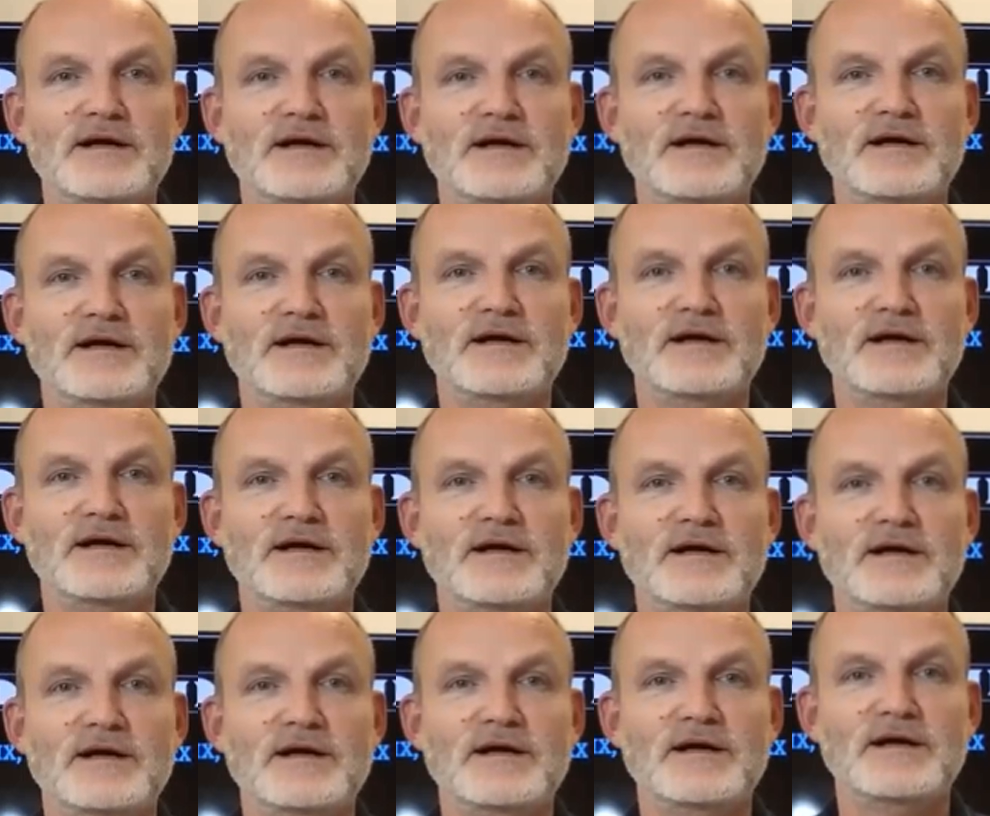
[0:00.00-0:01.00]
There's a list of
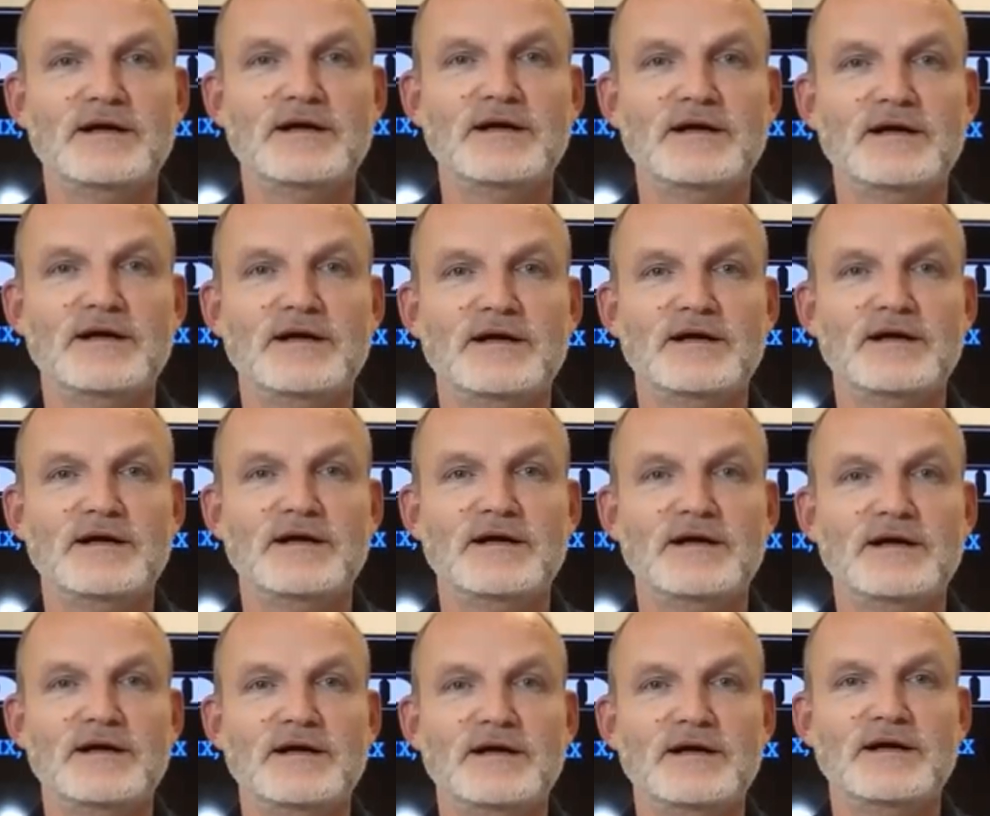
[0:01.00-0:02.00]
all the countries where
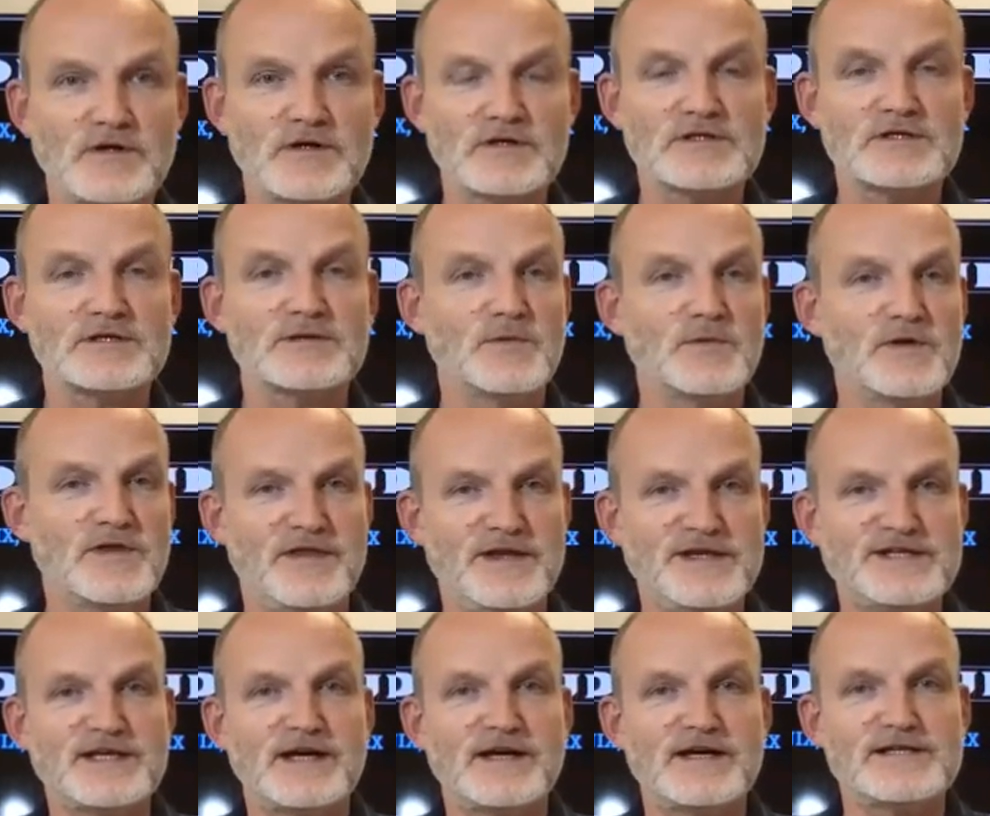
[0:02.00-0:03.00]
this product with
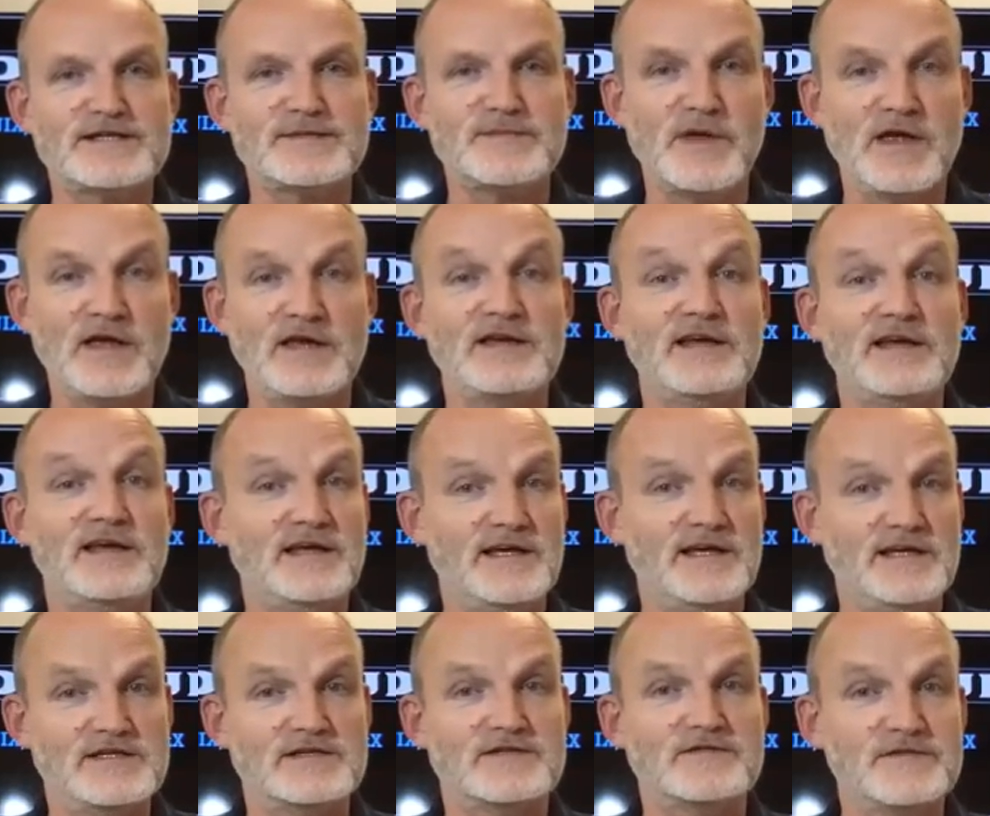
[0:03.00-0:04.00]
this ISBN
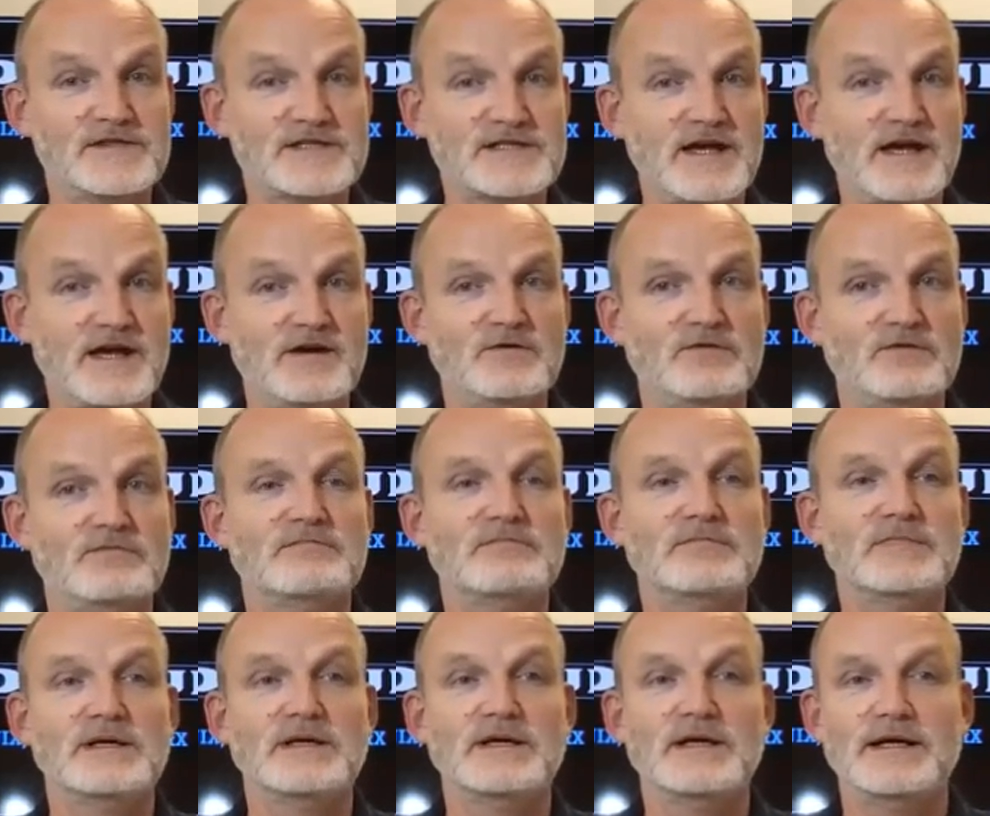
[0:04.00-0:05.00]
is for sale:
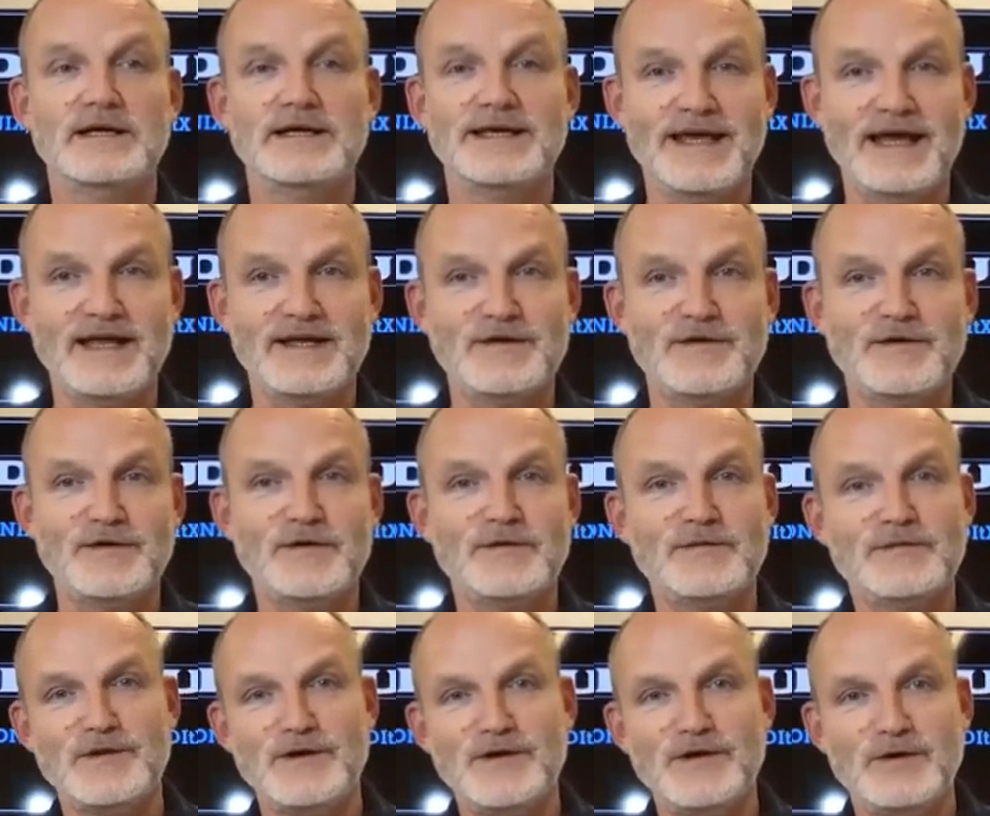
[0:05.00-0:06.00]

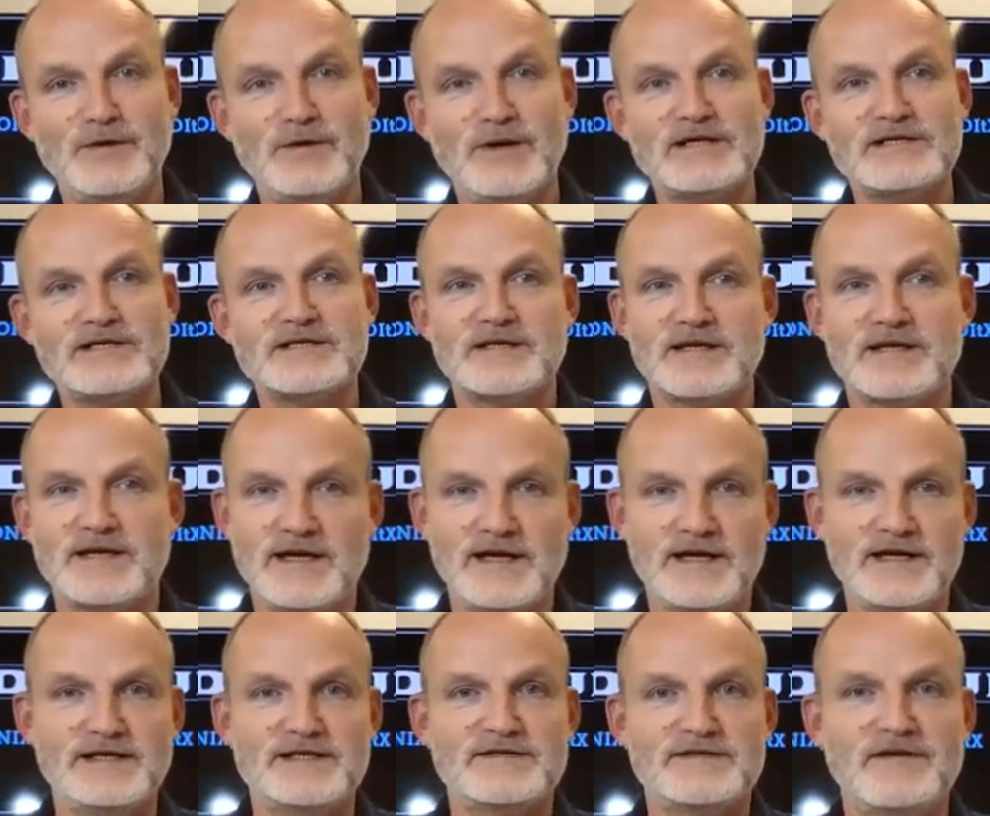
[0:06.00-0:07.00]
Canada, the US,
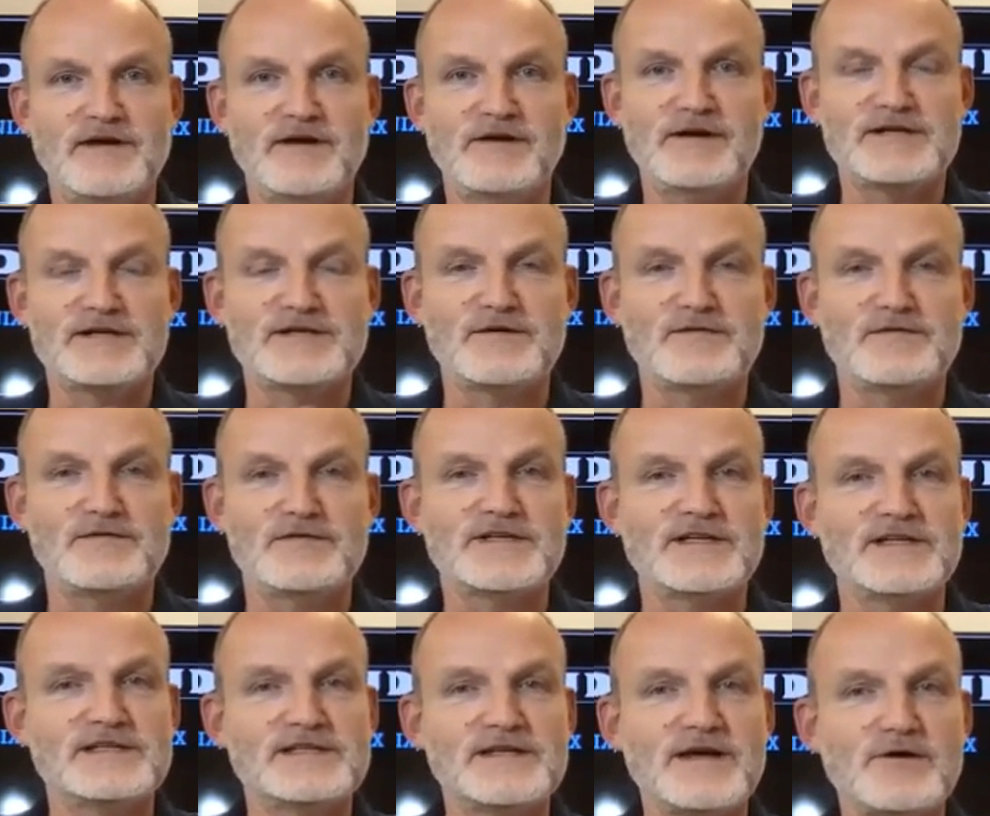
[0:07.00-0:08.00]
and its various
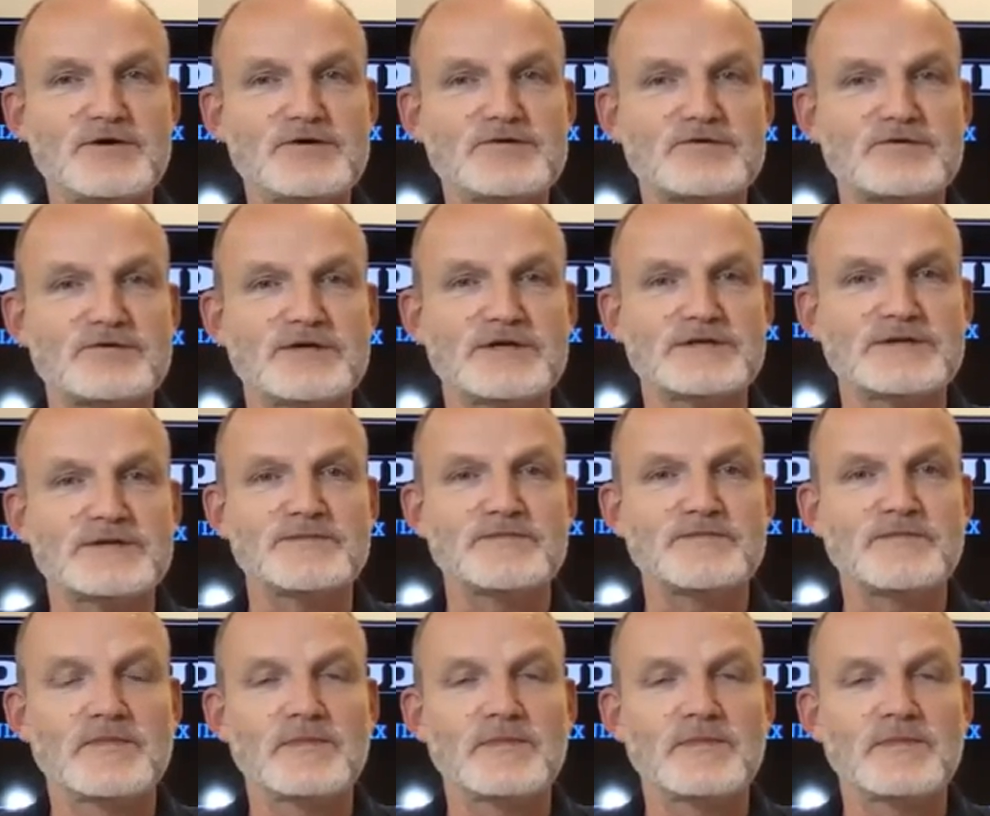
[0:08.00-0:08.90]
overseas territories.